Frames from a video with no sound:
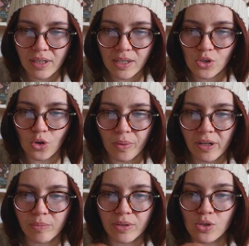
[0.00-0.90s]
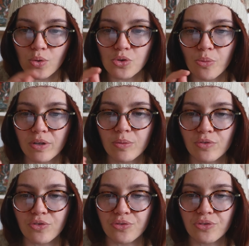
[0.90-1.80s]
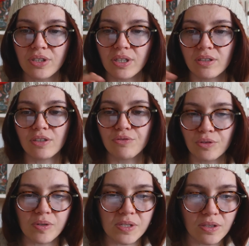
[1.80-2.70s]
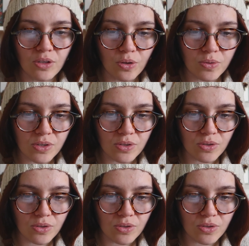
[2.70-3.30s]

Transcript: like a sold pattern, but it's also available for free, and info is in notes.